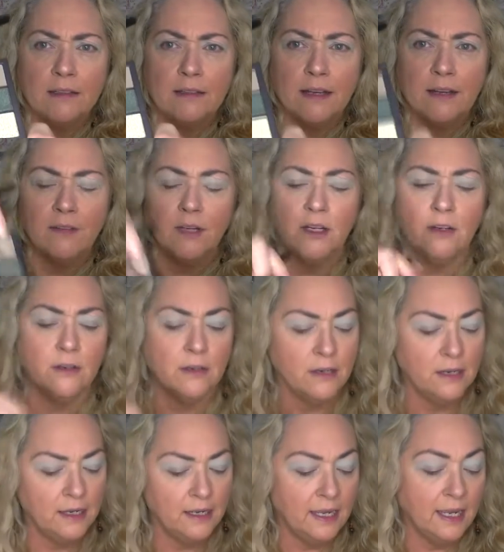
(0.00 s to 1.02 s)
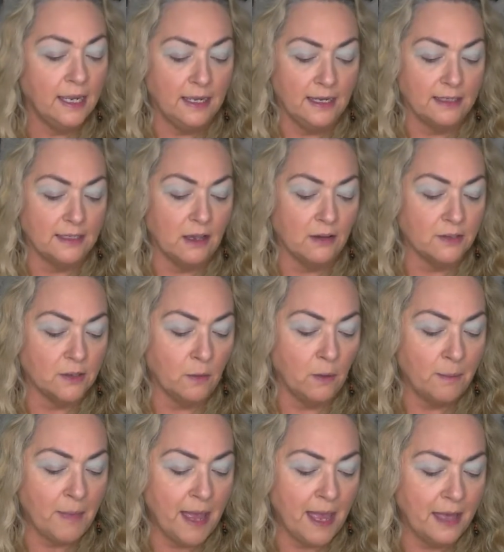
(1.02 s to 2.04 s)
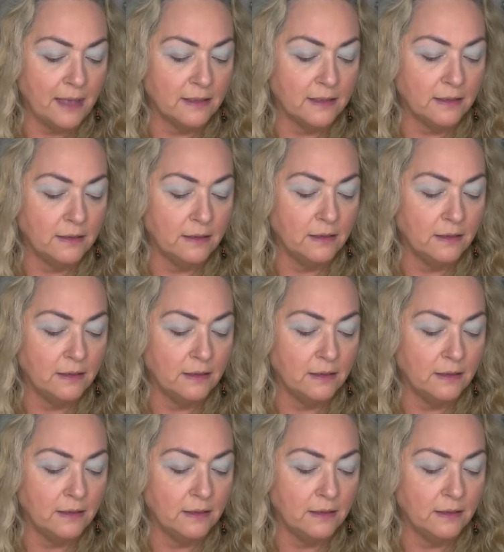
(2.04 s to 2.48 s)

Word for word: down here. It is also a matte.